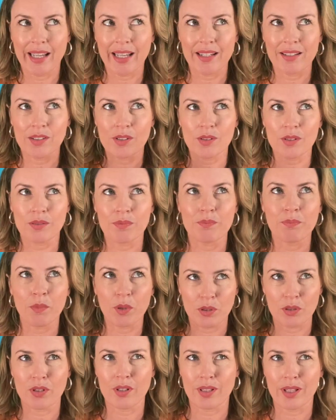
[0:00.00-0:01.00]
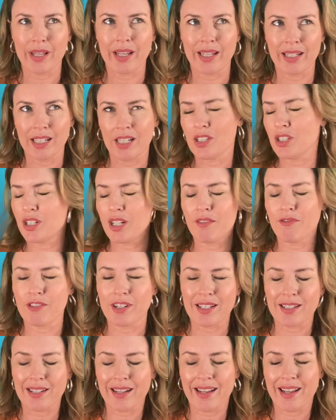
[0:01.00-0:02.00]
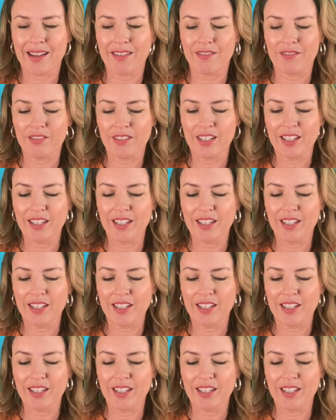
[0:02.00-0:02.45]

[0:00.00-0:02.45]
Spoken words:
And most of the ADHD friends I have